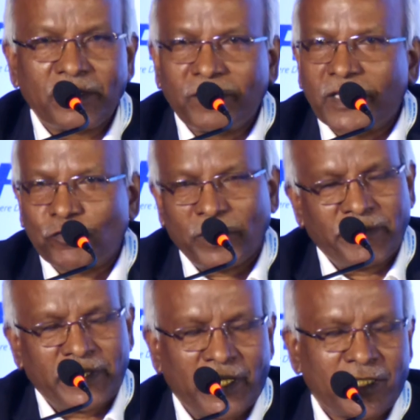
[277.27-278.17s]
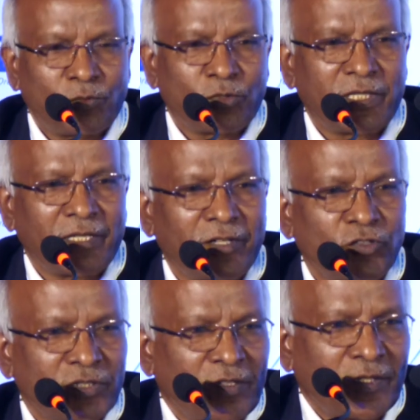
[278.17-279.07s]
That's what we talked about, the
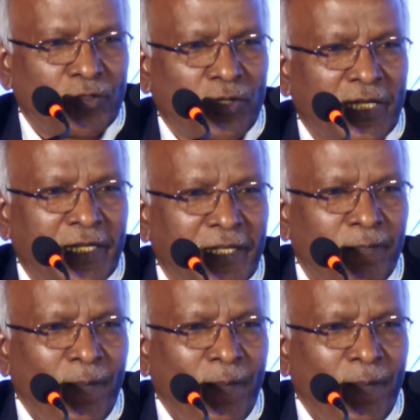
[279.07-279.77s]
evolution of the quality.